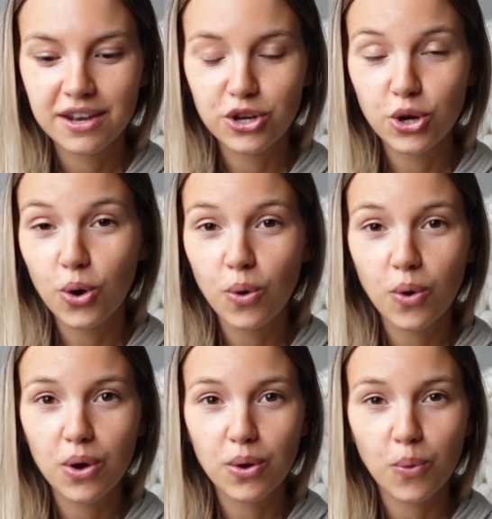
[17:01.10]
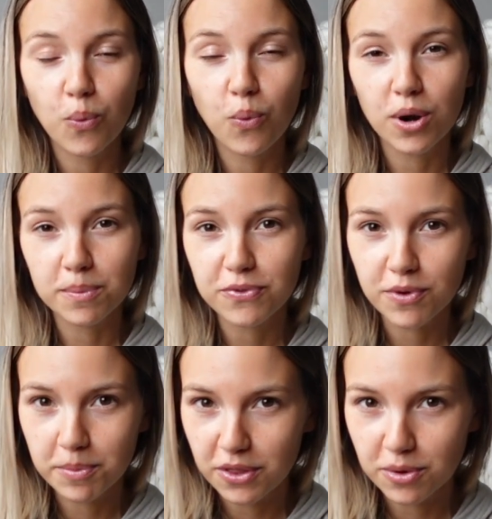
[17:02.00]
no warmth
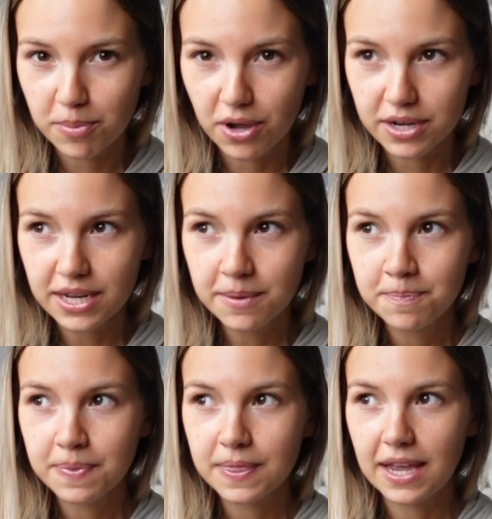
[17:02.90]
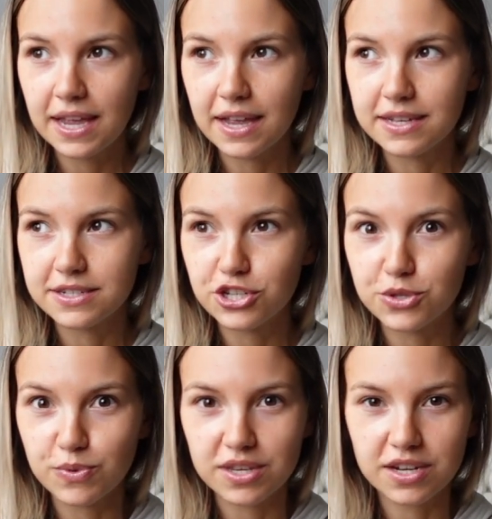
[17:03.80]
from another body and just with